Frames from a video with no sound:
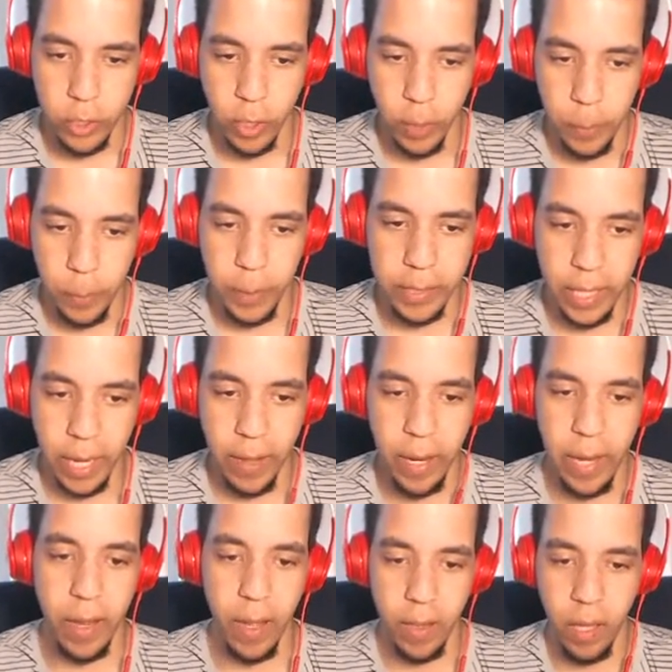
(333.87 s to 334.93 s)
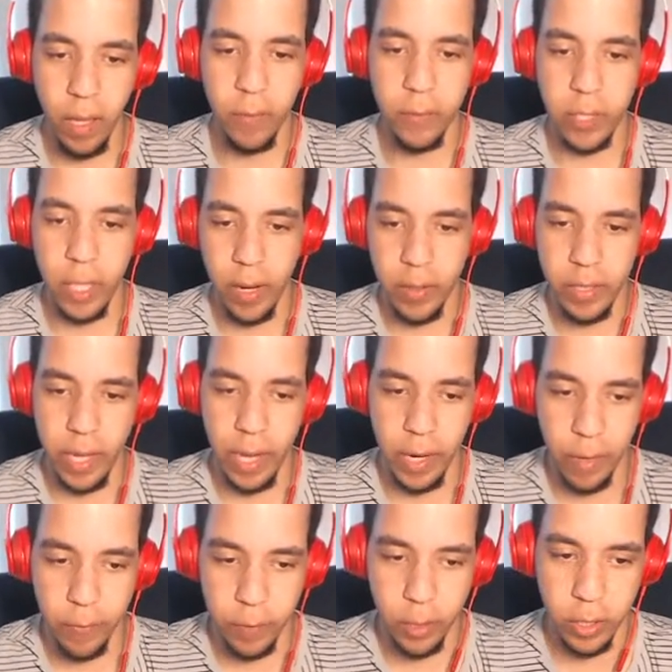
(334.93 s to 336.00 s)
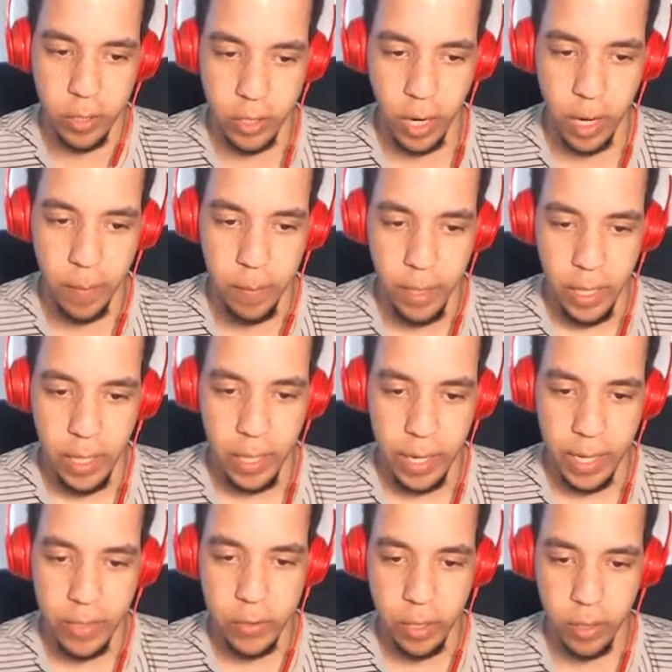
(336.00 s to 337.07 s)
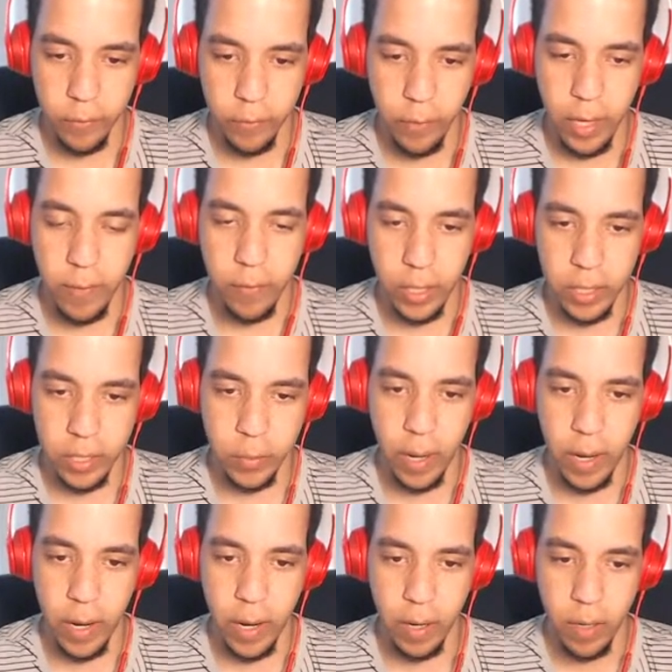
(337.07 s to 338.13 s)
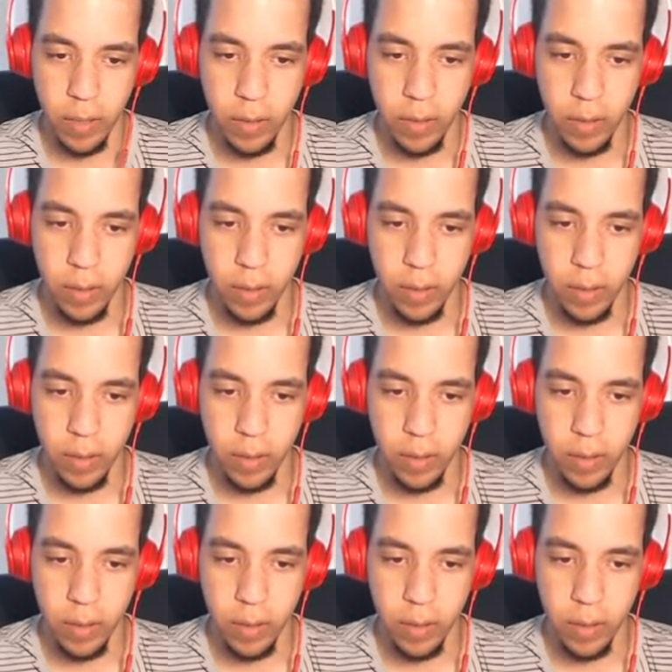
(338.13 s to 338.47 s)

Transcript: We sure picked out, eh? I love chowing down after a job. It adds to the flavor, I swear.